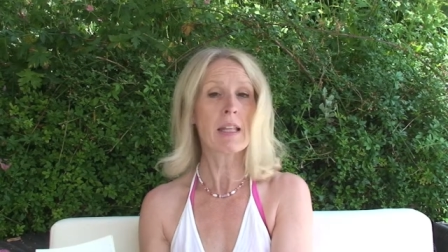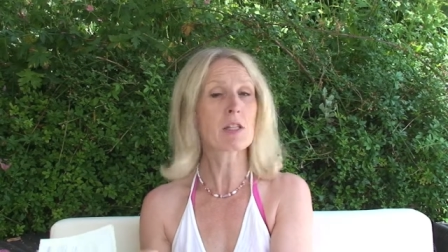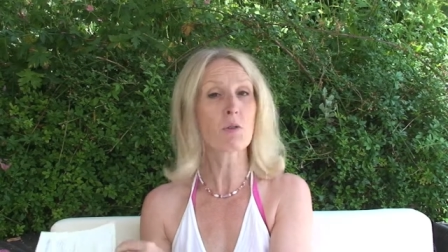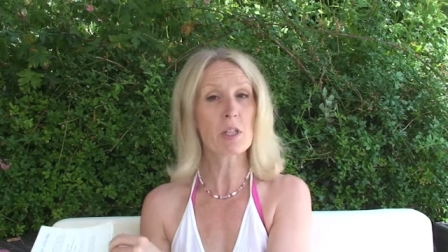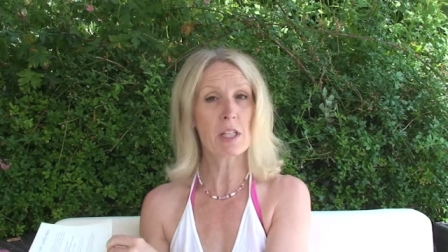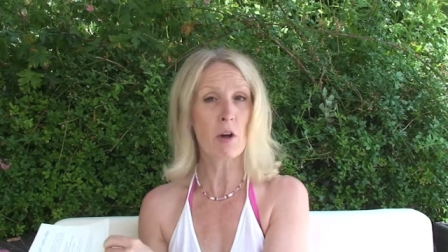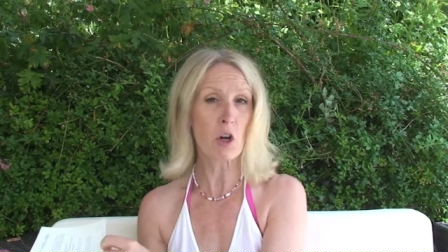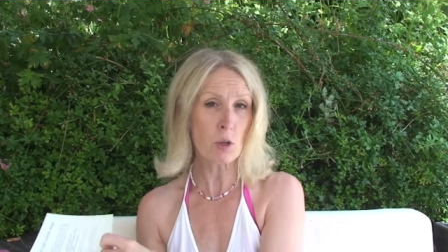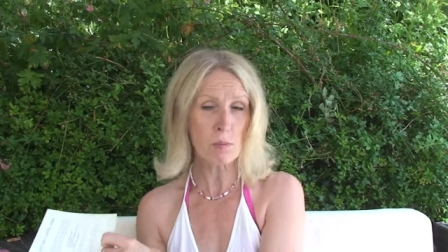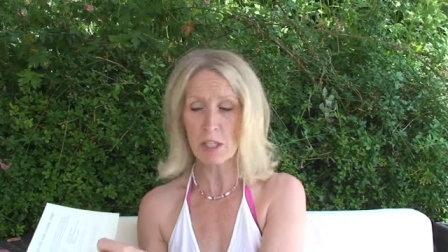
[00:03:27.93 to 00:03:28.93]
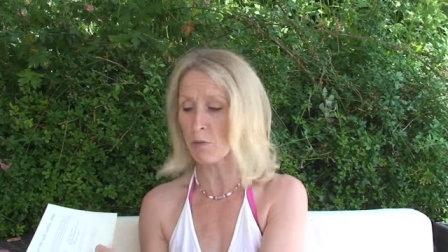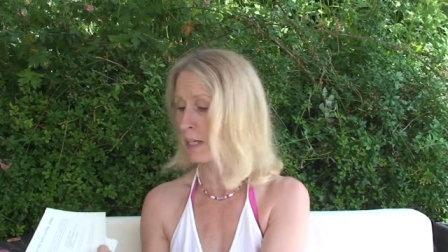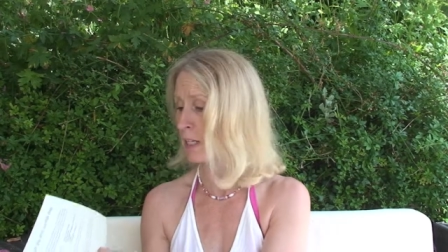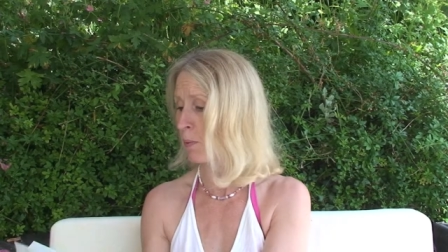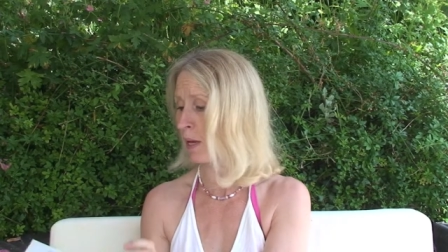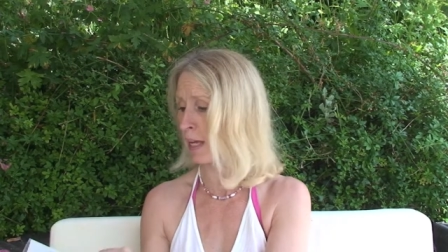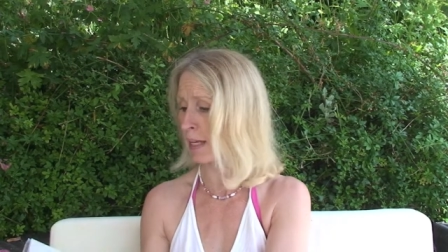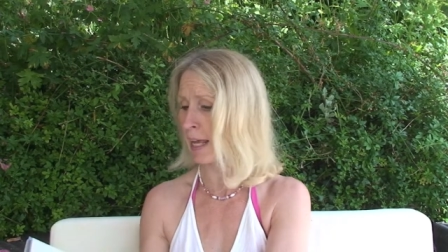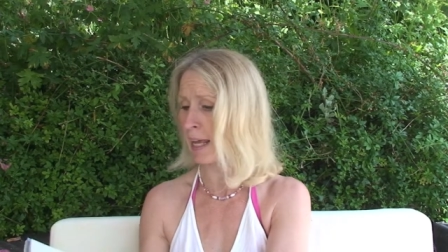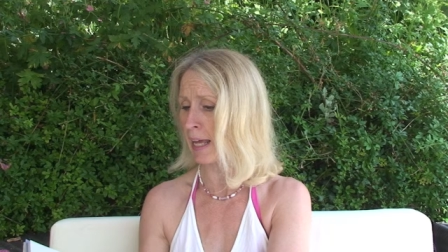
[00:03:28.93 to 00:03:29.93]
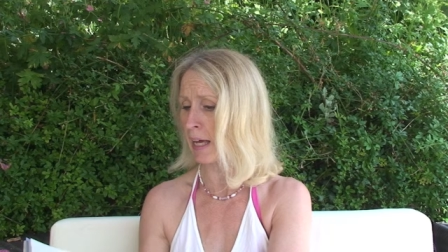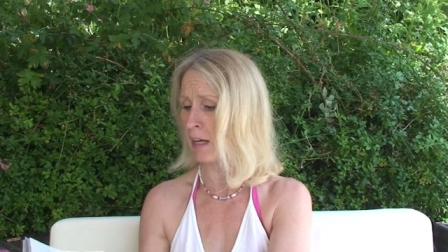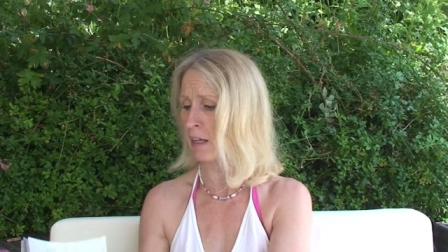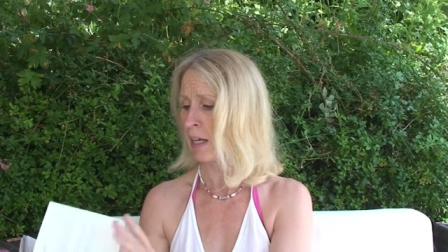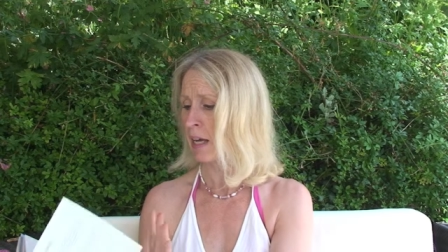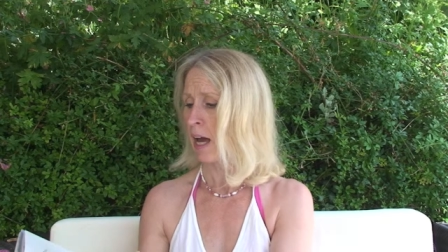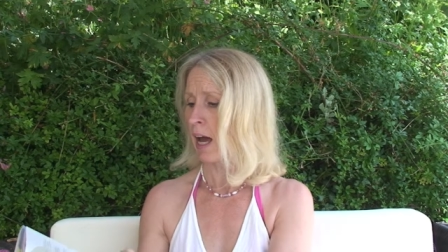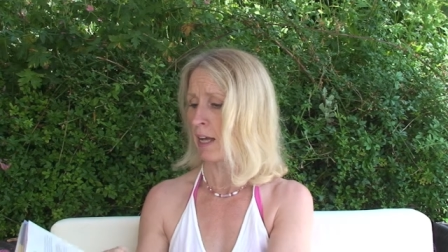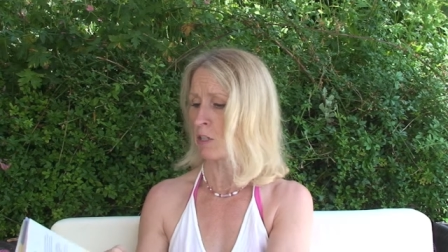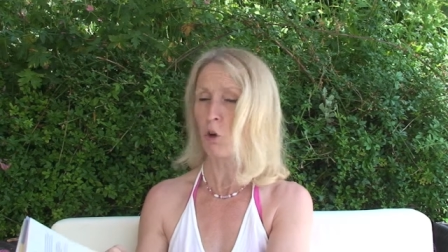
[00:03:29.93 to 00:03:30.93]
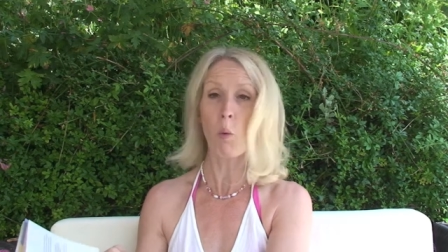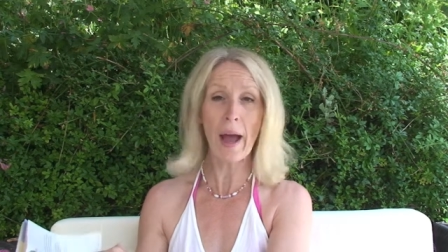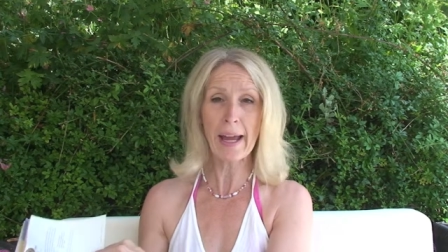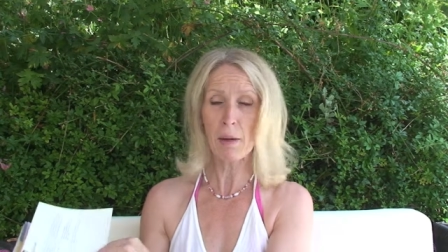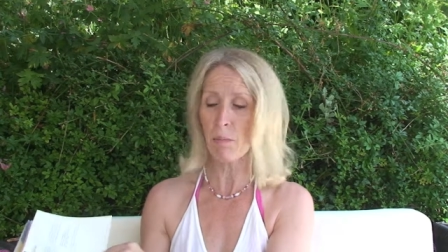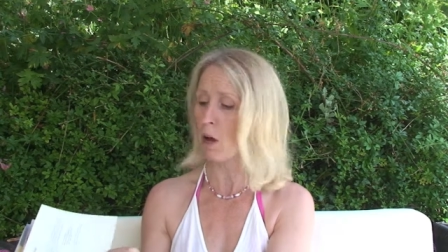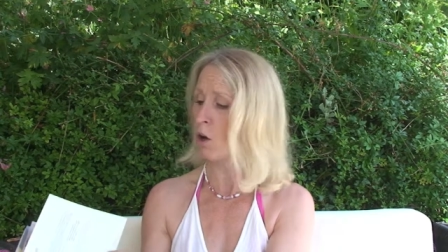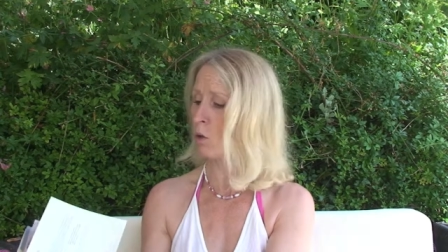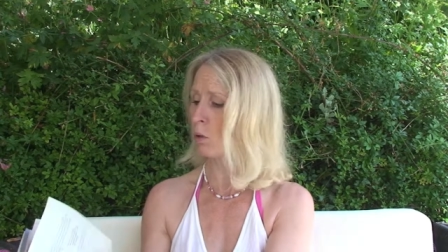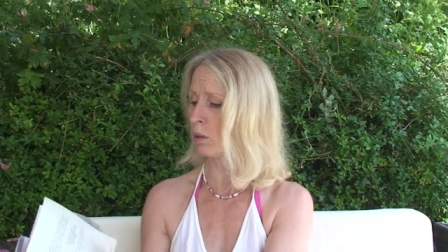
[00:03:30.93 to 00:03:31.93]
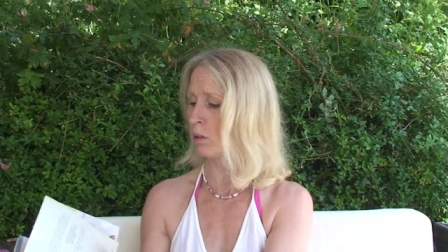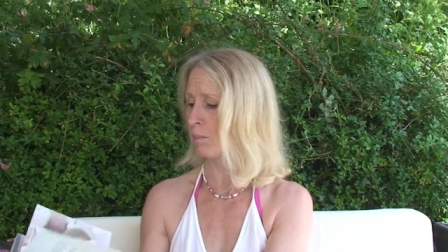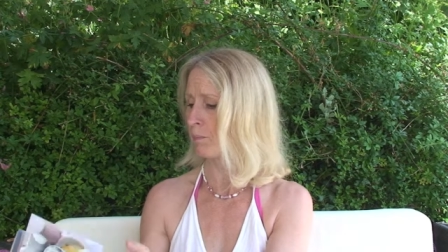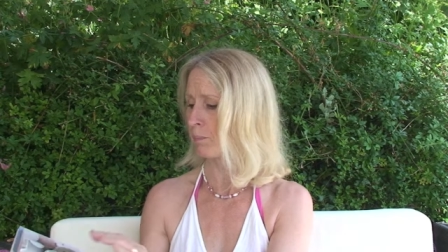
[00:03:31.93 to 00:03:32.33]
There's also a hummus recipe in here, and guacamole,